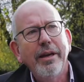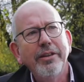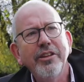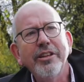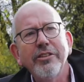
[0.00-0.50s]
I
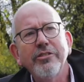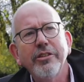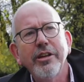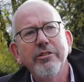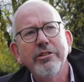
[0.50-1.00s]
think
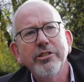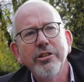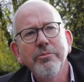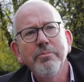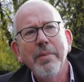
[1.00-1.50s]
there are
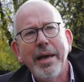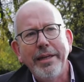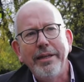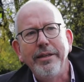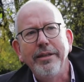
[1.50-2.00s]
two
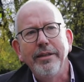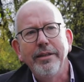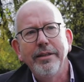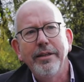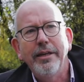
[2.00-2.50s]
main
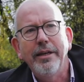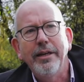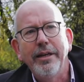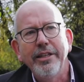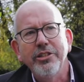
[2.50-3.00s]

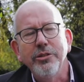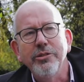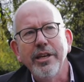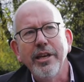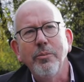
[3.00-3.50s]

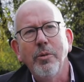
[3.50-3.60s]
issues here.